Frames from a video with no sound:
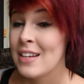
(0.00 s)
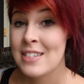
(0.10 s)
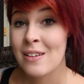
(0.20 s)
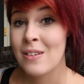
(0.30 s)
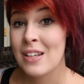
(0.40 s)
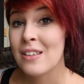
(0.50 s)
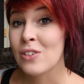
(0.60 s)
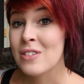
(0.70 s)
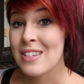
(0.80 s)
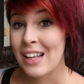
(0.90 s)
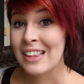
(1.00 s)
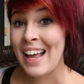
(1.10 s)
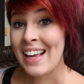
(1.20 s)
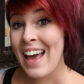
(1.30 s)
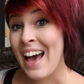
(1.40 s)
It sound, it looks like
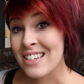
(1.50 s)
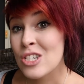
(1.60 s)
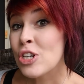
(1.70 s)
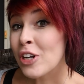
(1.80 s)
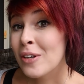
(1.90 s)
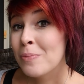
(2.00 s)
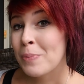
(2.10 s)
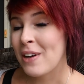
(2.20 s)
Lancaster,